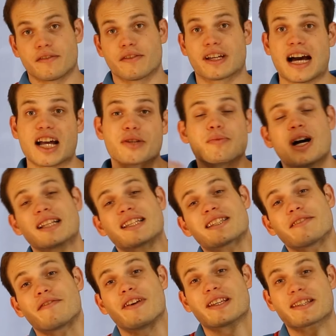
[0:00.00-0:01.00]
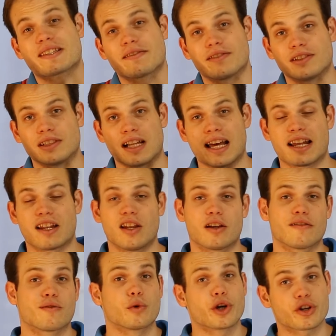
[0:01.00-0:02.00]
So the Gaj Mahotsav Festival had a
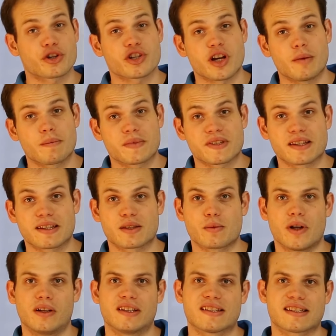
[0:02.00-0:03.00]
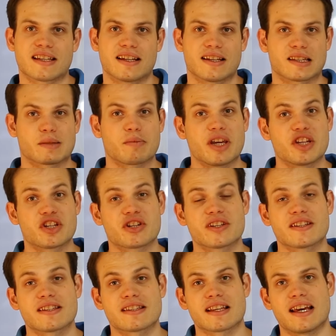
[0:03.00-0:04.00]
lot of workshops as well as
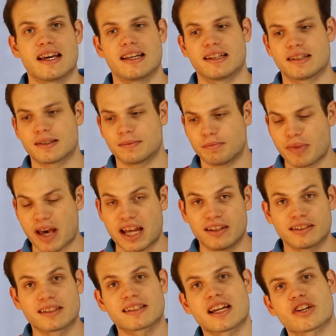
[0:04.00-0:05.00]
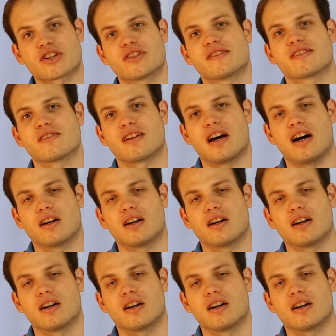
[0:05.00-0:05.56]
speeches and panel discussions on